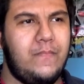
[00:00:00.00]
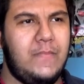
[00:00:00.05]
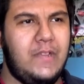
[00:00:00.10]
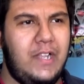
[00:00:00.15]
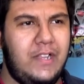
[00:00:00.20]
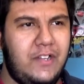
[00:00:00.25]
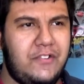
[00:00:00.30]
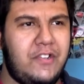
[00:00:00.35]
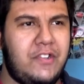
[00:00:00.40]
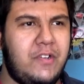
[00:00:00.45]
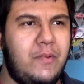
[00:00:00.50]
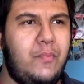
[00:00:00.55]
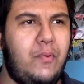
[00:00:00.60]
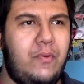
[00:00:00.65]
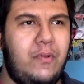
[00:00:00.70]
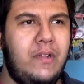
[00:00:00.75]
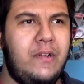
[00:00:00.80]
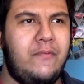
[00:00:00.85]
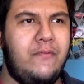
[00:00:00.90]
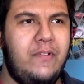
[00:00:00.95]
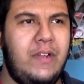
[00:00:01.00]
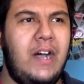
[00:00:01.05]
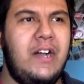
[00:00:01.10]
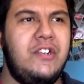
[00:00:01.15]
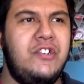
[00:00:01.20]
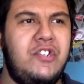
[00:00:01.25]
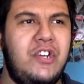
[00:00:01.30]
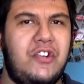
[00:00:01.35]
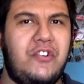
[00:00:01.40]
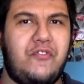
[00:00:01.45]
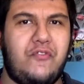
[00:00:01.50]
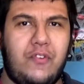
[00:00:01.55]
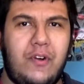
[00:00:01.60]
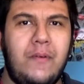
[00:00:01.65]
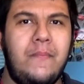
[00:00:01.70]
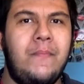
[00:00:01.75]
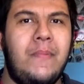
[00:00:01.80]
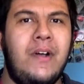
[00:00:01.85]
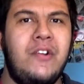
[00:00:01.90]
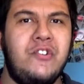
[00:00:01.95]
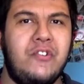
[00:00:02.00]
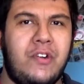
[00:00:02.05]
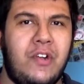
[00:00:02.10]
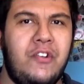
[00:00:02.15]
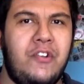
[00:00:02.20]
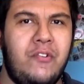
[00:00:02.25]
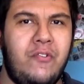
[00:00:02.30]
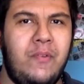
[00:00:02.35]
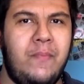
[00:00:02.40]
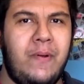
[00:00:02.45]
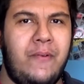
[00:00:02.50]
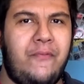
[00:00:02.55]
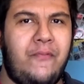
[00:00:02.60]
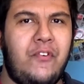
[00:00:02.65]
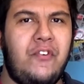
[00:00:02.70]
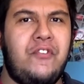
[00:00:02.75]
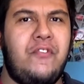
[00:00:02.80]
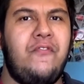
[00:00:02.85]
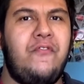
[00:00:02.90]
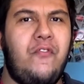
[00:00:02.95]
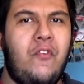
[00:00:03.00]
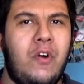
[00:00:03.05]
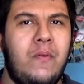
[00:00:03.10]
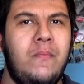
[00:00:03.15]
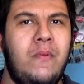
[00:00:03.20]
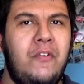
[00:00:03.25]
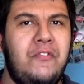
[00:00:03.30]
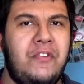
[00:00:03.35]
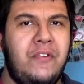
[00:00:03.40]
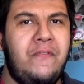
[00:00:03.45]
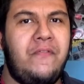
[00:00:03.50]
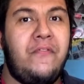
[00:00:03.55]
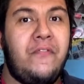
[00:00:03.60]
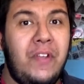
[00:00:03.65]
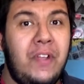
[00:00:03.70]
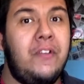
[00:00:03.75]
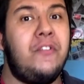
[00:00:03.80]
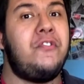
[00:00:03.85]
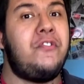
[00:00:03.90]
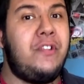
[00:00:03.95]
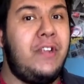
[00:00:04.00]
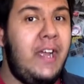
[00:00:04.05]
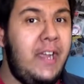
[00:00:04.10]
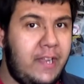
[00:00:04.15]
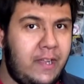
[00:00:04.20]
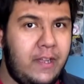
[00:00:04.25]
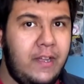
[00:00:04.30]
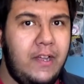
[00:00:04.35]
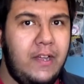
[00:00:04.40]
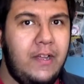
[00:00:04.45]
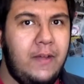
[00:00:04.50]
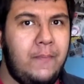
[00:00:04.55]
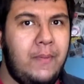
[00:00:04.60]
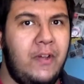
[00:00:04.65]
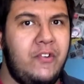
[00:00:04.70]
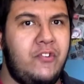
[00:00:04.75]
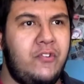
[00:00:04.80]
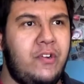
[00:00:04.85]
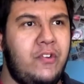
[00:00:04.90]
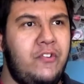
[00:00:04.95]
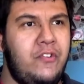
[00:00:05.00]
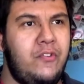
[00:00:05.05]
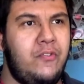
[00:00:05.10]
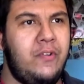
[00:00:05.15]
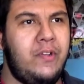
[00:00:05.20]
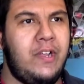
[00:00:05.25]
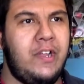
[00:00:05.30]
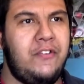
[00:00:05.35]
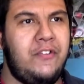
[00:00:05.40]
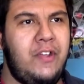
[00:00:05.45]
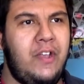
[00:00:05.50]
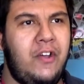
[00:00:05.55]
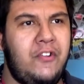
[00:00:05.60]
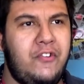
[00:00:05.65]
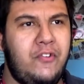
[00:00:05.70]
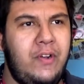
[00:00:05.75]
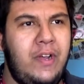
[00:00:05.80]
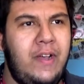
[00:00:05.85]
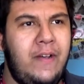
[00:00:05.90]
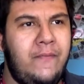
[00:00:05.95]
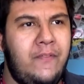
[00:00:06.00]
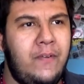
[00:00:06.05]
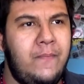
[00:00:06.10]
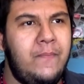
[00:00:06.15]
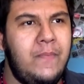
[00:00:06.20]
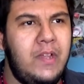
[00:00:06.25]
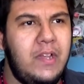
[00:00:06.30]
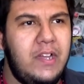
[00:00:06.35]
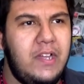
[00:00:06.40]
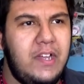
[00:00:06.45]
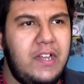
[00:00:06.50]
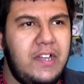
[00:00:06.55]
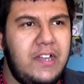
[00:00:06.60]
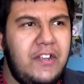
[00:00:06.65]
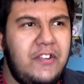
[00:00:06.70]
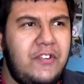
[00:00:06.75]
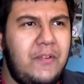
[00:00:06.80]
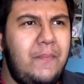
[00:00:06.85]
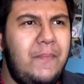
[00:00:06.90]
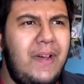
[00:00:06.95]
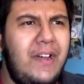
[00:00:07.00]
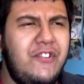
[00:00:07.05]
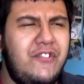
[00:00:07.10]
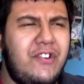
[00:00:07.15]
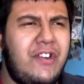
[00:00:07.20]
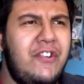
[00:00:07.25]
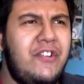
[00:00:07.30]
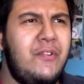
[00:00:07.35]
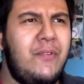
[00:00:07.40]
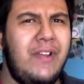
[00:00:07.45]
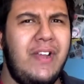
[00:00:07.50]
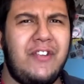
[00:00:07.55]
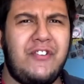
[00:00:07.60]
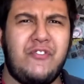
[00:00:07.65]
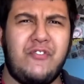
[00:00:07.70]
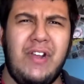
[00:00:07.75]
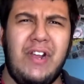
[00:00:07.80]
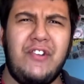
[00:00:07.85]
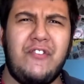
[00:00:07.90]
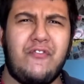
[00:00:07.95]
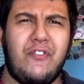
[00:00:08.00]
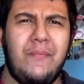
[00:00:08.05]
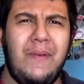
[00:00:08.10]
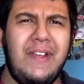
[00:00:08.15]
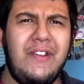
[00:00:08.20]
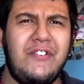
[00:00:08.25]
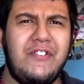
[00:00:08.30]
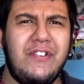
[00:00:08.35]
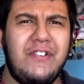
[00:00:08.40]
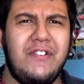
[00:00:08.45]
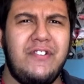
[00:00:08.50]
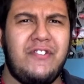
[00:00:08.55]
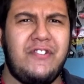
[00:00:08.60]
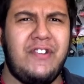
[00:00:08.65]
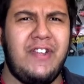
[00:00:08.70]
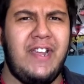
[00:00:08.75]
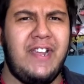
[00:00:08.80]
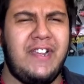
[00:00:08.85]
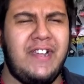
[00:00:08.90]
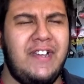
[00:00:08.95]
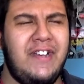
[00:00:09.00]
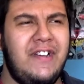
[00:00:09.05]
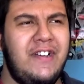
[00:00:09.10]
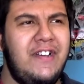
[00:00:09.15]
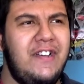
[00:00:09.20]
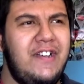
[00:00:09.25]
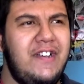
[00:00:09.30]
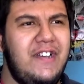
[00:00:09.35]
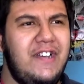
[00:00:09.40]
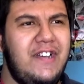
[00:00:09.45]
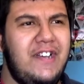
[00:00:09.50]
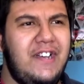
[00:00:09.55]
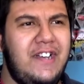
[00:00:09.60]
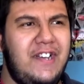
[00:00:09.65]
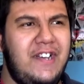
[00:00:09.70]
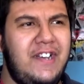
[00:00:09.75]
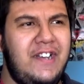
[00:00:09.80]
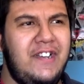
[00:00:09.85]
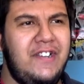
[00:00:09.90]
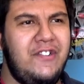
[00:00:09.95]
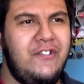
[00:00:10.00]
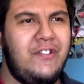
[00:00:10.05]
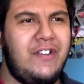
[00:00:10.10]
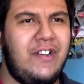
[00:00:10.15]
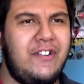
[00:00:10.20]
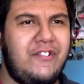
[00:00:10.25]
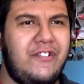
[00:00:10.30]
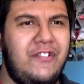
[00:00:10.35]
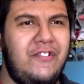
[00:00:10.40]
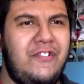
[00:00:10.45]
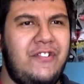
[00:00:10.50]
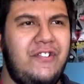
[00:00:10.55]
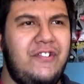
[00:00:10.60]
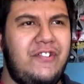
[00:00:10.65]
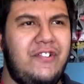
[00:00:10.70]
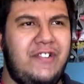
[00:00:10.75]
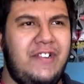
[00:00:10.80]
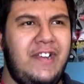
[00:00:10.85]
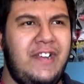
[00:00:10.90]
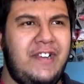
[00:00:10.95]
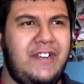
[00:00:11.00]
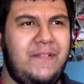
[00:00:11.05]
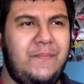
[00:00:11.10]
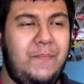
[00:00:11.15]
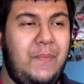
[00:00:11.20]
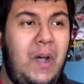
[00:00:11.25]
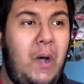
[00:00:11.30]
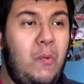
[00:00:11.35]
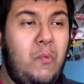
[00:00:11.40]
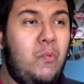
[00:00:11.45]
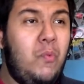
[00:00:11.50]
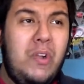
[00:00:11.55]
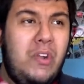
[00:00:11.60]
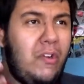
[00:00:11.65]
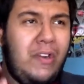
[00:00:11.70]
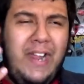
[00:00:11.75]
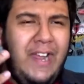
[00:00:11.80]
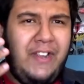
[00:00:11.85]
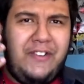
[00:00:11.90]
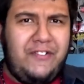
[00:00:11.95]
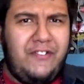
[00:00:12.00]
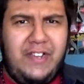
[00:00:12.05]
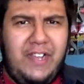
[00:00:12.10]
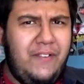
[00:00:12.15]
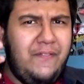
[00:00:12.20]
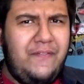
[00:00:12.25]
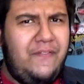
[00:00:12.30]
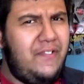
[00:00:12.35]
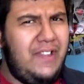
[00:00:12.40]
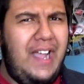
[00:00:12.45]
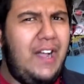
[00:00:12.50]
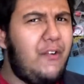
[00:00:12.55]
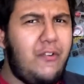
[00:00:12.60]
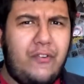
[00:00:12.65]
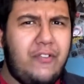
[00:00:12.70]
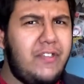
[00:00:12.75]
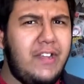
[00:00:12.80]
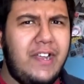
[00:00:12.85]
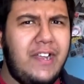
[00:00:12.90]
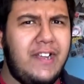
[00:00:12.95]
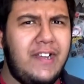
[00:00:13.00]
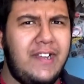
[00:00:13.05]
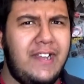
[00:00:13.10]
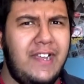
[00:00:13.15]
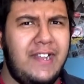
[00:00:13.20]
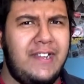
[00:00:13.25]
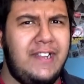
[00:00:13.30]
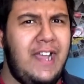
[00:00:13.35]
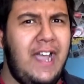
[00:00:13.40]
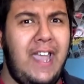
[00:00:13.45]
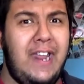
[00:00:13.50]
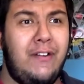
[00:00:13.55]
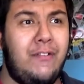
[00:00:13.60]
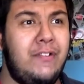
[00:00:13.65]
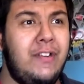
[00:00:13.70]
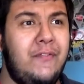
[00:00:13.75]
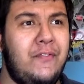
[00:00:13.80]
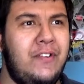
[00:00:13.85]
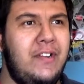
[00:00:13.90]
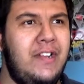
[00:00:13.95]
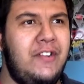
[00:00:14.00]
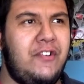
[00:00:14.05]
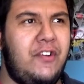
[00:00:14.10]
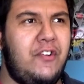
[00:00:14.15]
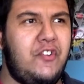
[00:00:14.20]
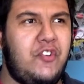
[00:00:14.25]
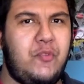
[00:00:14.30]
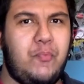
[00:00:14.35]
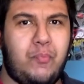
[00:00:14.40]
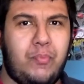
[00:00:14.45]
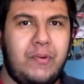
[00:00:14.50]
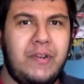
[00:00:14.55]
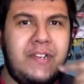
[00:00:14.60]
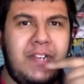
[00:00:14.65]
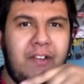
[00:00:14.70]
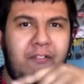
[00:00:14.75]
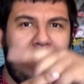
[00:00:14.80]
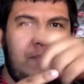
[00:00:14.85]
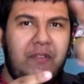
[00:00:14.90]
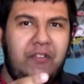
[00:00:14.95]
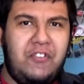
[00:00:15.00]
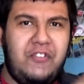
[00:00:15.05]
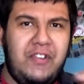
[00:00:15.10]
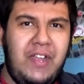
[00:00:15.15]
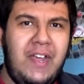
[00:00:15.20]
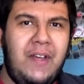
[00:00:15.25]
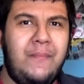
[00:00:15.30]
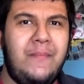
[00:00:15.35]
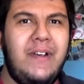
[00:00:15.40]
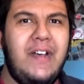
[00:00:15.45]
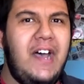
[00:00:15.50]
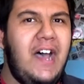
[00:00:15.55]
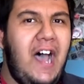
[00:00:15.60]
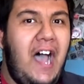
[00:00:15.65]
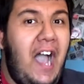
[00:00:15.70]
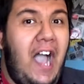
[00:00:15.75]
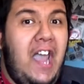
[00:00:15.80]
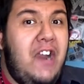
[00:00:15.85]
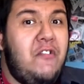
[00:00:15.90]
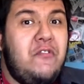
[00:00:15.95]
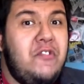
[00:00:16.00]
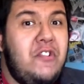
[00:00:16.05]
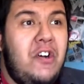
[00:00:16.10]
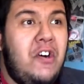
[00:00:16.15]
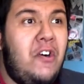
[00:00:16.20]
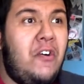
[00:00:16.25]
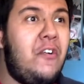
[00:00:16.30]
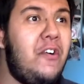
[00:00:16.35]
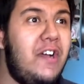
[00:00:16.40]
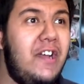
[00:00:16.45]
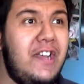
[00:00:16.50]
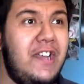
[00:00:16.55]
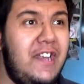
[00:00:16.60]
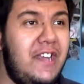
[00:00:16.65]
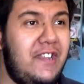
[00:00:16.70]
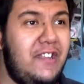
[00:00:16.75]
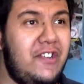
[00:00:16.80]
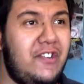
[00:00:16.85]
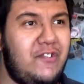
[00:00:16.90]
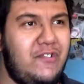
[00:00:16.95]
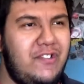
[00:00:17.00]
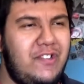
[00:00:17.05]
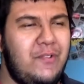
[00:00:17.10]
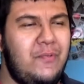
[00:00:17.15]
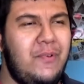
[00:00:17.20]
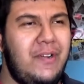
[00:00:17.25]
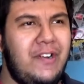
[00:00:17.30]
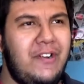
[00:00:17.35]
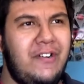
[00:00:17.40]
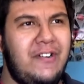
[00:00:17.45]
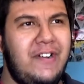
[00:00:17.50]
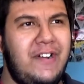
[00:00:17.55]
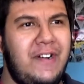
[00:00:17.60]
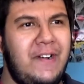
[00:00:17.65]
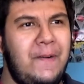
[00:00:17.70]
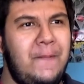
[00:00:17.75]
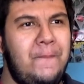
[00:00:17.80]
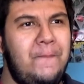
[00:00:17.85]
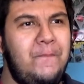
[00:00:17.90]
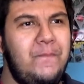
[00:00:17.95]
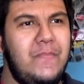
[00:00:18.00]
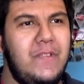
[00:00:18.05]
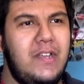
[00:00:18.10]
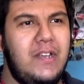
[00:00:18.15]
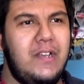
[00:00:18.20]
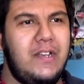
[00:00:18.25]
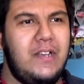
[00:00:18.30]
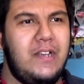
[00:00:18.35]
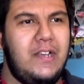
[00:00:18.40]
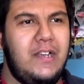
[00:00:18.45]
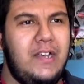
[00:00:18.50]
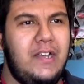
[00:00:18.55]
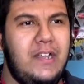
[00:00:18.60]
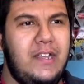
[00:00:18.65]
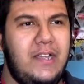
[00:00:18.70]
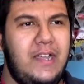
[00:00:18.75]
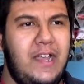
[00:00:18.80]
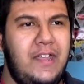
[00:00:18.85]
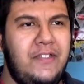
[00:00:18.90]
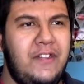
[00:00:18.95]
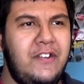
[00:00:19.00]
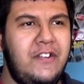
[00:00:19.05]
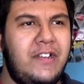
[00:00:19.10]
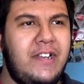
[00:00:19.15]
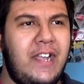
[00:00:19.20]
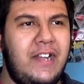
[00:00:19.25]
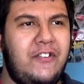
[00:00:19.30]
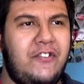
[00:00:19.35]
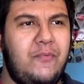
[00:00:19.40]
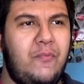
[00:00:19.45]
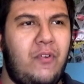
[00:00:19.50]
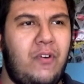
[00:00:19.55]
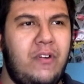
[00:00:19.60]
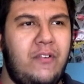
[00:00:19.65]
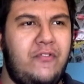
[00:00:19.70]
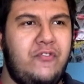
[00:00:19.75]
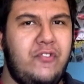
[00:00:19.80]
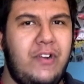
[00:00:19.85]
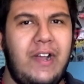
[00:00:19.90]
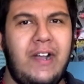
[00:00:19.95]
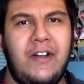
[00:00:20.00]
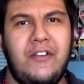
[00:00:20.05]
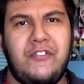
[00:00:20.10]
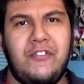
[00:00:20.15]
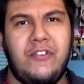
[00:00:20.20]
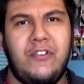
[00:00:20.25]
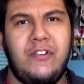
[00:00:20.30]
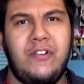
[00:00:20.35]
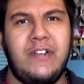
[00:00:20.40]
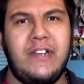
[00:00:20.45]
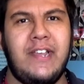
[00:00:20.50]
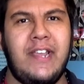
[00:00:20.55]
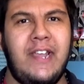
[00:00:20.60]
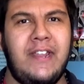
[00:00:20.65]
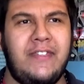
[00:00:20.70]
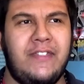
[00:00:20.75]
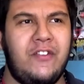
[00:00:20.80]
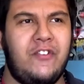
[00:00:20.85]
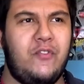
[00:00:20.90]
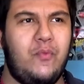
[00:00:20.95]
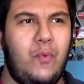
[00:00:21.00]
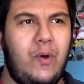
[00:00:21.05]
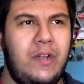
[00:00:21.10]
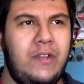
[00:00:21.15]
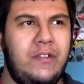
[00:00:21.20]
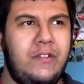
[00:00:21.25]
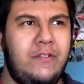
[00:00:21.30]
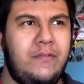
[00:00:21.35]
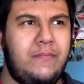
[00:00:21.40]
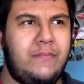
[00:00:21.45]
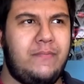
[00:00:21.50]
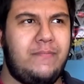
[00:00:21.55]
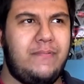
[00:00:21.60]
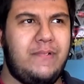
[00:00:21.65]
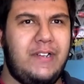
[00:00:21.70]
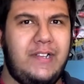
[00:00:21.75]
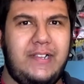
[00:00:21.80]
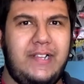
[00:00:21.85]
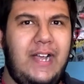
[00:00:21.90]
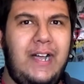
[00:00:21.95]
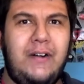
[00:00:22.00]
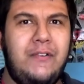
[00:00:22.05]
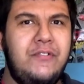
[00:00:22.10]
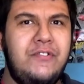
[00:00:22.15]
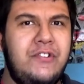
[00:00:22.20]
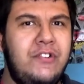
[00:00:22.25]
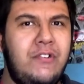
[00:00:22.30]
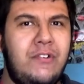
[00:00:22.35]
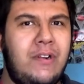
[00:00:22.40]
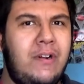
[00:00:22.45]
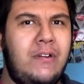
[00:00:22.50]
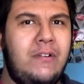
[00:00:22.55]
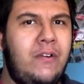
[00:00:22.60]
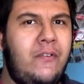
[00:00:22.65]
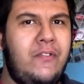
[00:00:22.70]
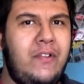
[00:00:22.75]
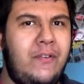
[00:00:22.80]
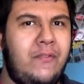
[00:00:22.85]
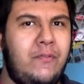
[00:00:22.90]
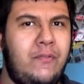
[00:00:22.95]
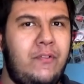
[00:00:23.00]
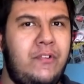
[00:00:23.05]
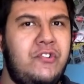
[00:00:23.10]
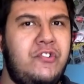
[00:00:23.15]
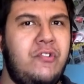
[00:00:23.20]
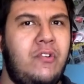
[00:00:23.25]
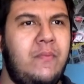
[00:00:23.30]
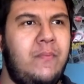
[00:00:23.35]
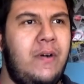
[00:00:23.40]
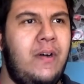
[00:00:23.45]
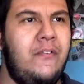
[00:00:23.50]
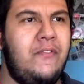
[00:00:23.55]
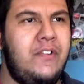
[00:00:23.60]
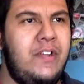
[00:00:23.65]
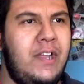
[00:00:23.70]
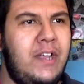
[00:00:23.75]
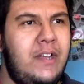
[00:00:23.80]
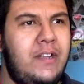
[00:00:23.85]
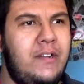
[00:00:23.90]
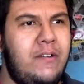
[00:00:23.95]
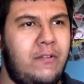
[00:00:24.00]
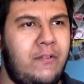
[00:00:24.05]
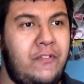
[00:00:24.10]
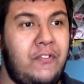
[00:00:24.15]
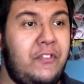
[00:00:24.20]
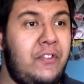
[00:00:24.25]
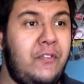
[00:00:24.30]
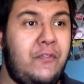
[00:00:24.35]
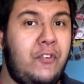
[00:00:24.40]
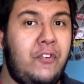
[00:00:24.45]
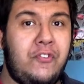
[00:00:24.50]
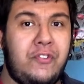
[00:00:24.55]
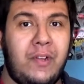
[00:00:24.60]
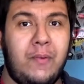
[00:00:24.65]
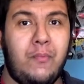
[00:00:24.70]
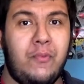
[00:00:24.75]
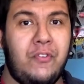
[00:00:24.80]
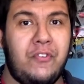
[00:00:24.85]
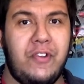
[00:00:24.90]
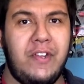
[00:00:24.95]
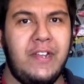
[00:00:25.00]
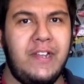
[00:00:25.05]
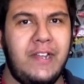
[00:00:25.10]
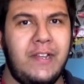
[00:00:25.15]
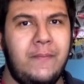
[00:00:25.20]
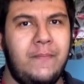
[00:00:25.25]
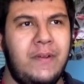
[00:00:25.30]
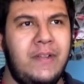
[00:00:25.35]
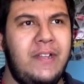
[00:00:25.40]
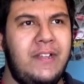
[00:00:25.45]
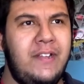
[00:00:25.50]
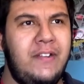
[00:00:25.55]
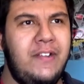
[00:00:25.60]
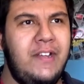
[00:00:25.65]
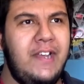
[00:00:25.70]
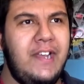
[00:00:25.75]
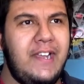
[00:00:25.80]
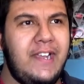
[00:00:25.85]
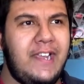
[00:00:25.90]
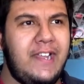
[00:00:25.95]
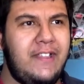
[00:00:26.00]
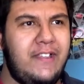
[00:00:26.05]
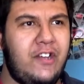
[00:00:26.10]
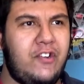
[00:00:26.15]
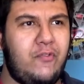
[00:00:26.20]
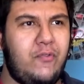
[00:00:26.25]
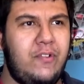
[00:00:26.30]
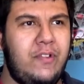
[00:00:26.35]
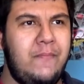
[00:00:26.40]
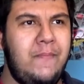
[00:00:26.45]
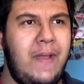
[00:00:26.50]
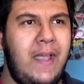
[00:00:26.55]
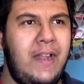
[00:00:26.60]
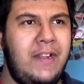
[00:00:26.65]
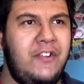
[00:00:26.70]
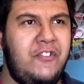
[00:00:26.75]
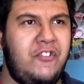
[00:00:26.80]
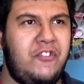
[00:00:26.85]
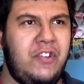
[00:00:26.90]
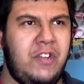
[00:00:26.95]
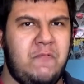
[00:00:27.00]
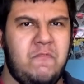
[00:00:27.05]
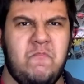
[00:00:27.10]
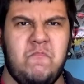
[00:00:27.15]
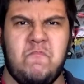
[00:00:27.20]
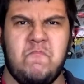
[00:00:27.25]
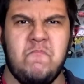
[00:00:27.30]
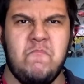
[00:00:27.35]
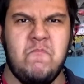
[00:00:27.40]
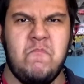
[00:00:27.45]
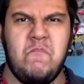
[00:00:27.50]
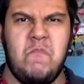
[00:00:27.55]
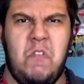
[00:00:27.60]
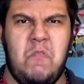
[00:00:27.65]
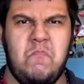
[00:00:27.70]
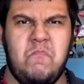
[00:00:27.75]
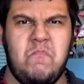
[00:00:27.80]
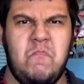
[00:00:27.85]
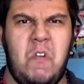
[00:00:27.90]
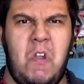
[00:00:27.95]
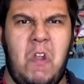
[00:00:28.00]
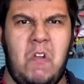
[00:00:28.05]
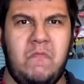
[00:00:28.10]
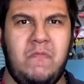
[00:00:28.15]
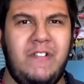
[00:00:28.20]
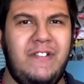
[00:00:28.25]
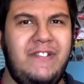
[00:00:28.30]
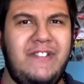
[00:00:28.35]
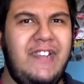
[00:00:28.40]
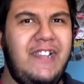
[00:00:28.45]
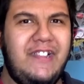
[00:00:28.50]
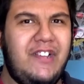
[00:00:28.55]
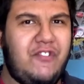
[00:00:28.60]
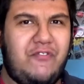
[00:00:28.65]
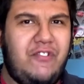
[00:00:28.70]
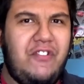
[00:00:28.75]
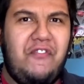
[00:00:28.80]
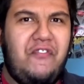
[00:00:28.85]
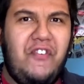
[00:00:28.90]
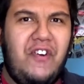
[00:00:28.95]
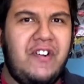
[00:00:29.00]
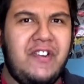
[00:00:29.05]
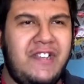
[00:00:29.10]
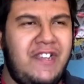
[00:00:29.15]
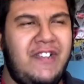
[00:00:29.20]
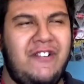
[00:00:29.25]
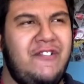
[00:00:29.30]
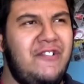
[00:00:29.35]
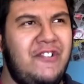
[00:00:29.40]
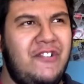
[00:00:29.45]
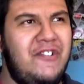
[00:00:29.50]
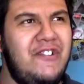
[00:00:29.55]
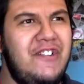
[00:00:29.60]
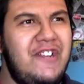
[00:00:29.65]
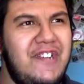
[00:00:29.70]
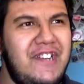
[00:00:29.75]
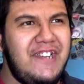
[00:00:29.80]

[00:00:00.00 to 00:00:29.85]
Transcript: it looks like they're pulling not just from Banjo-Kazooie, but first and foremost it feels like Banjo-Kazooie, because they also have some Banjo-Kazooie-esque transformations, like Yooka turns into like a weird-ass looking flower thing. It's all springy from the stem. I don't know, it looks really weird. And then you get some more of Trowser, you get this one Cloud dude. I don't know if they ever really showed him off yet, or this is the first time we're seeing him, but he looks really mad. He's just like, he looks really funny, I don't know.